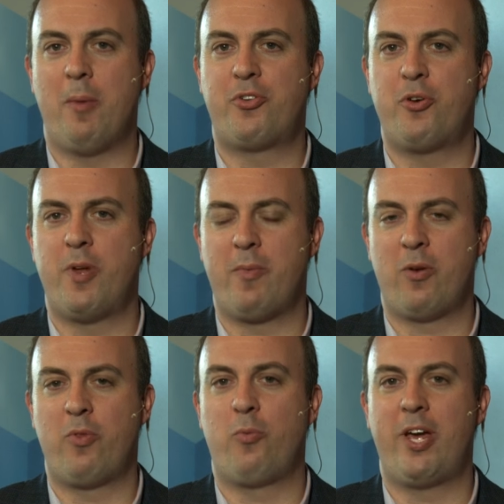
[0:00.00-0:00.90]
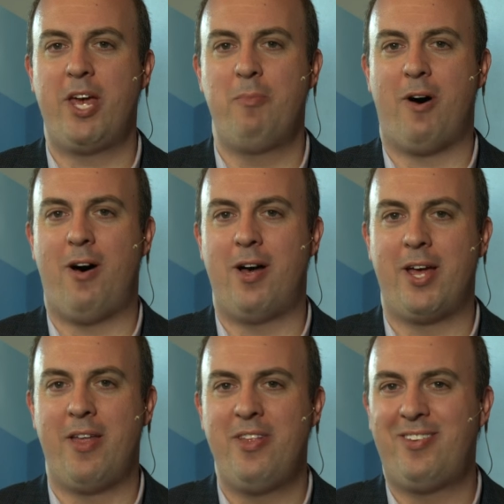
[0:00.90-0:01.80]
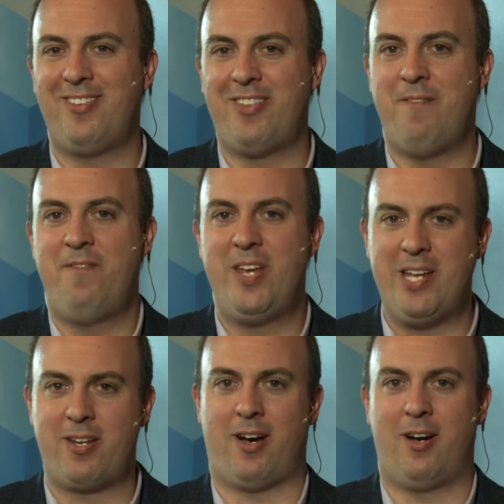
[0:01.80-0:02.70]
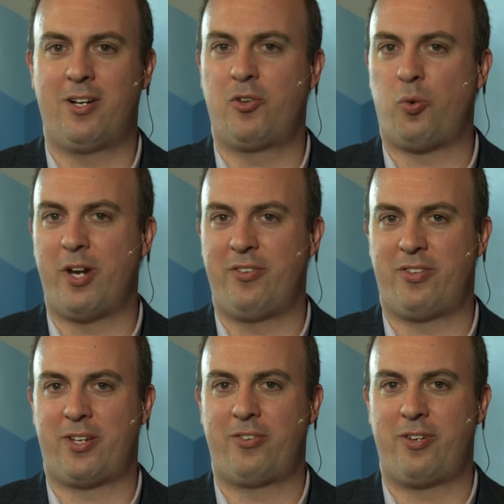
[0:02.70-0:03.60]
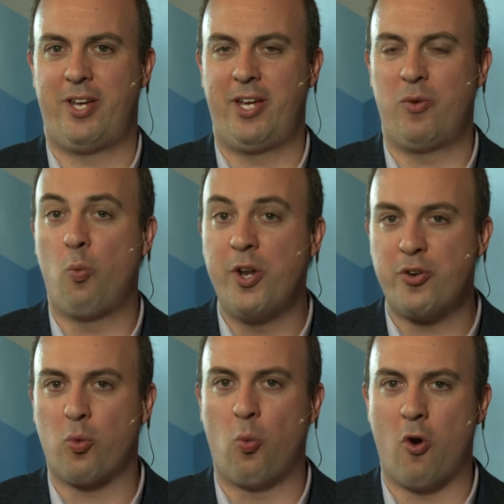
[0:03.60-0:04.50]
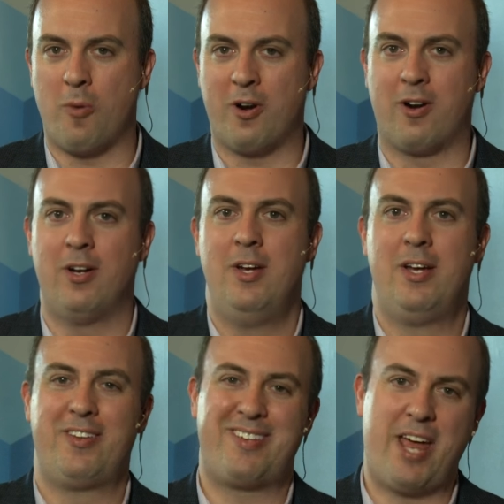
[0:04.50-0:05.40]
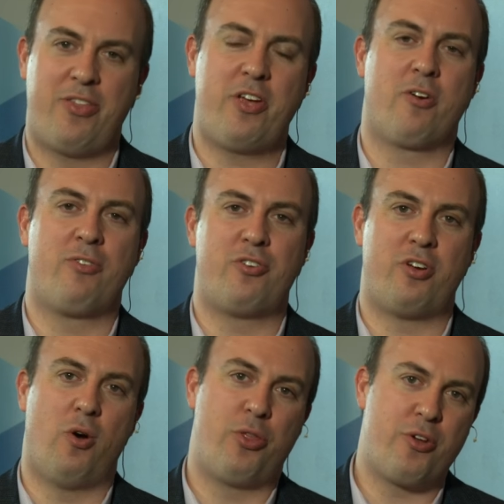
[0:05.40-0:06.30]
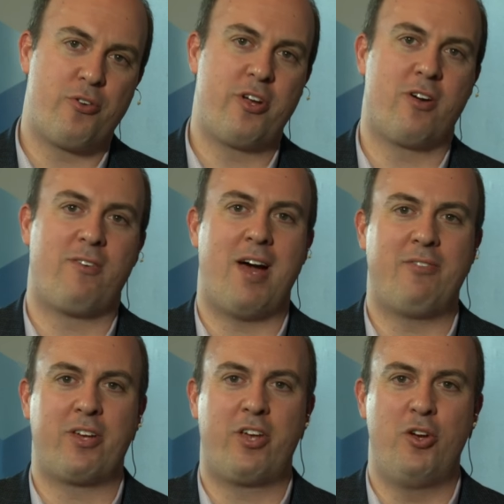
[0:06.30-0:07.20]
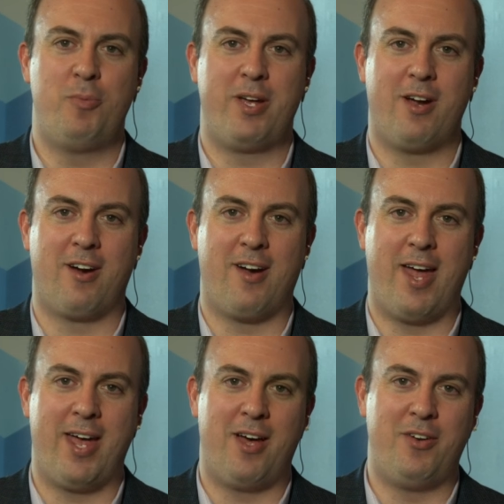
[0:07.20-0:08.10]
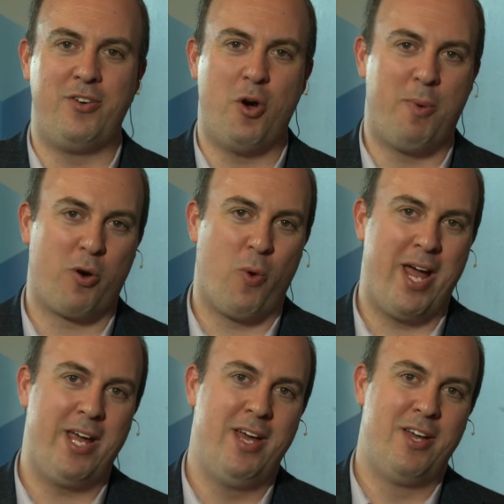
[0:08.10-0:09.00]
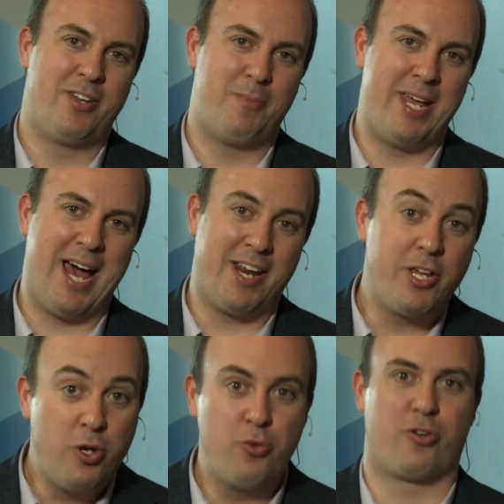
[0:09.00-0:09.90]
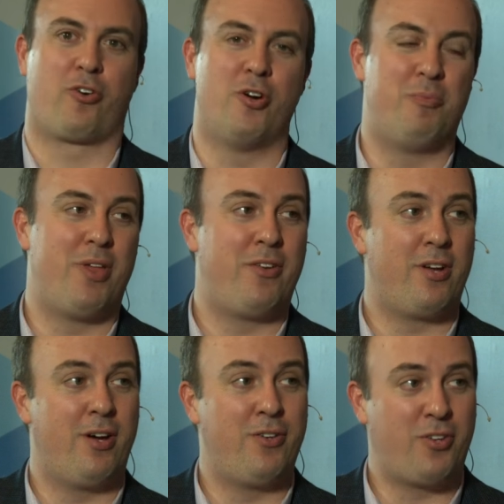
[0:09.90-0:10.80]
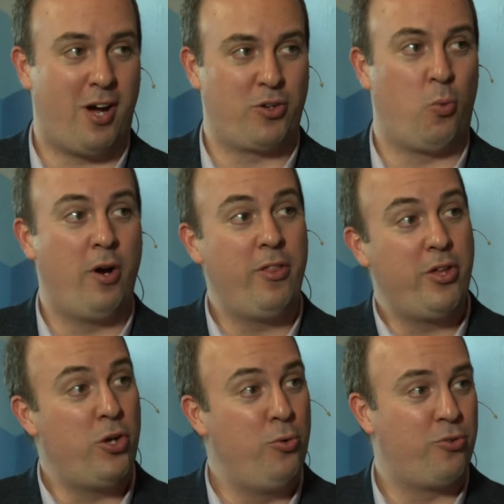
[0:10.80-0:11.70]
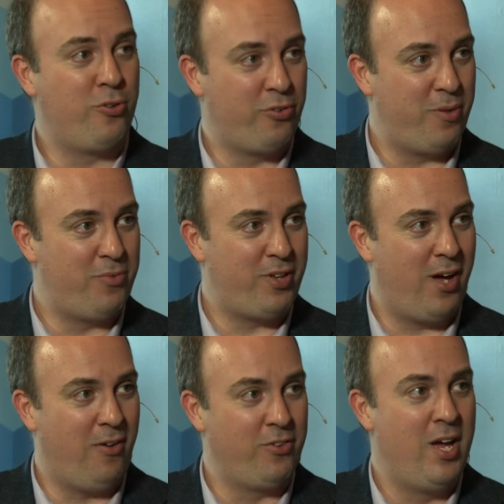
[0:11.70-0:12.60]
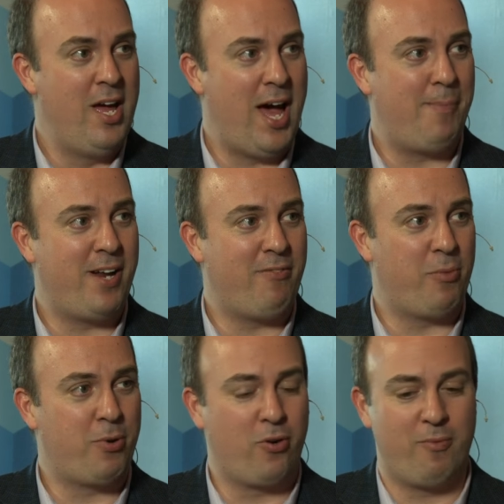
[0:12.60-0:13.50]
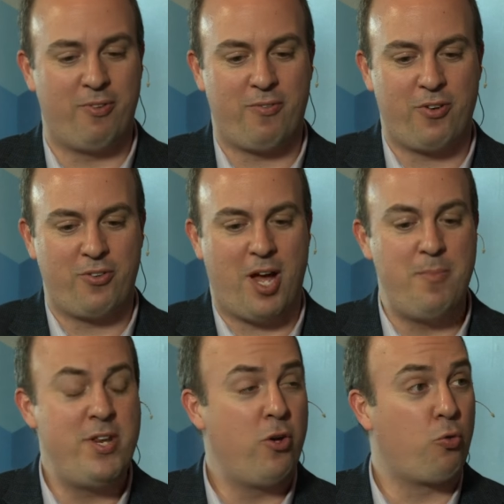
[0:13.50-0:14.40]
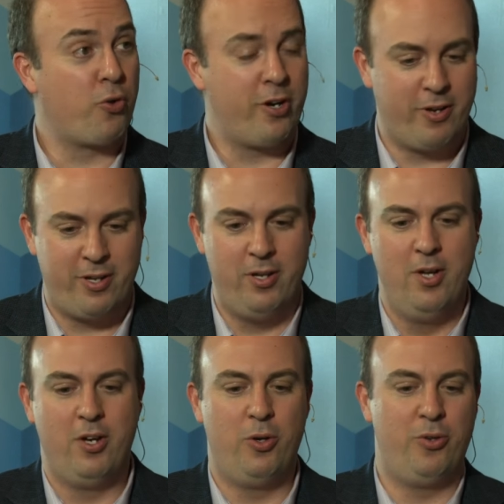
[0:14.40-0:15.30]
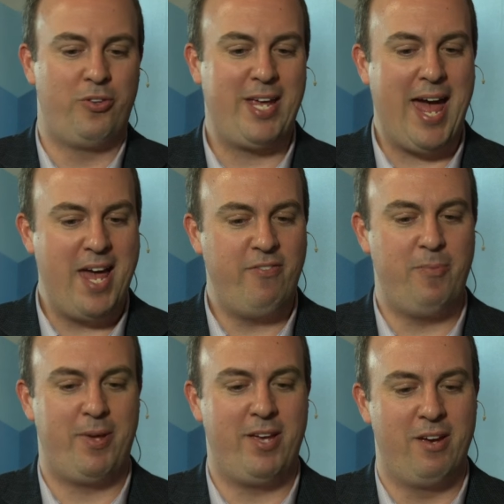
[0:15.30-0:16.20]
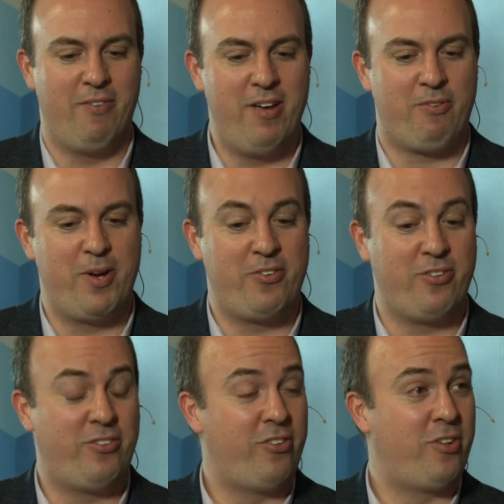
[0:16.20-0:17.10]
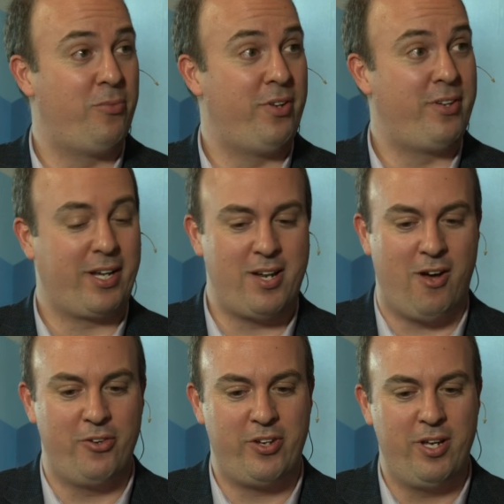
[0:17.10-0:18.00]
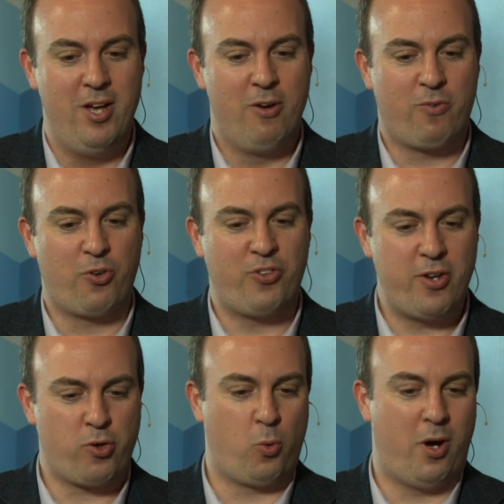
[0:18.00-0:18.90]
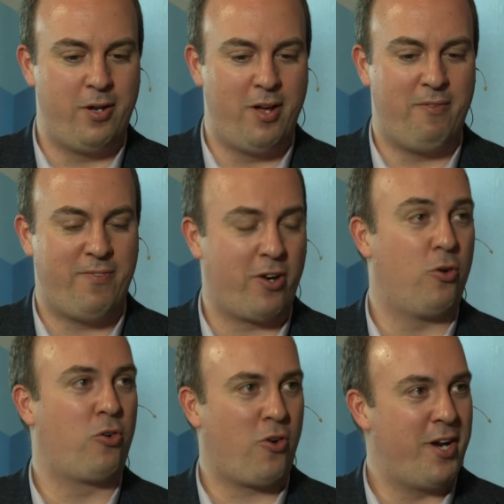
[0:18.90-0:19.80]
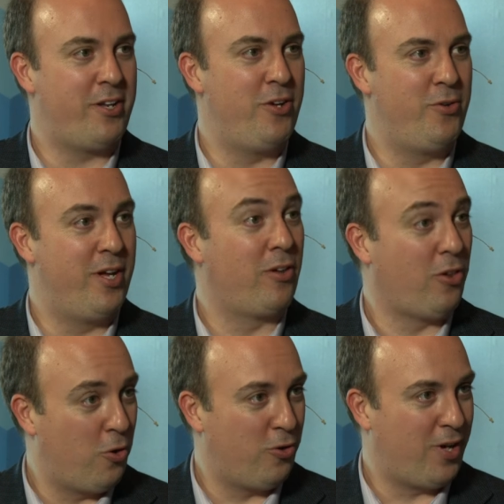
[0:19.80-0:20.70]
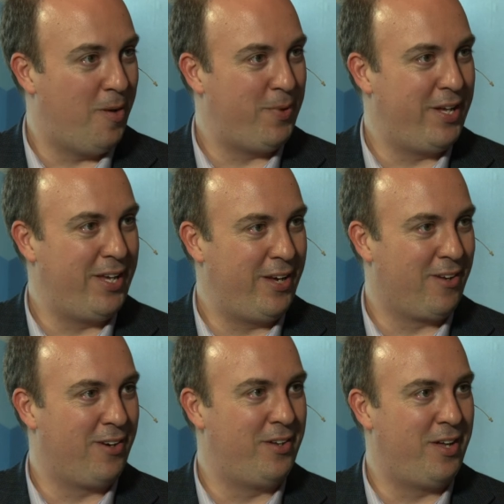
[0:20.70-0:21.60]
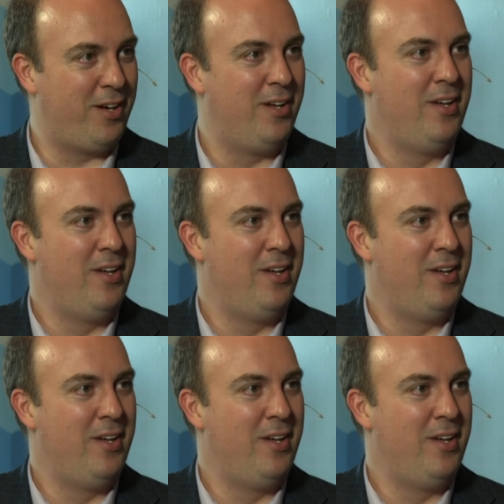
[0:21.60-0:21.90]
I'm Stu Miniman with Wikibon, and this is the VTUG 2016 Winter Warmer 10th year of the show, third year of having the cube here, and no better way to be at a user group than to talk to one of the users themselves. Happy to have on the program for the first time Neal Reardon, who is the AVP of Information Systems and Technology for Central One Federal Credit Union, local company here in uh,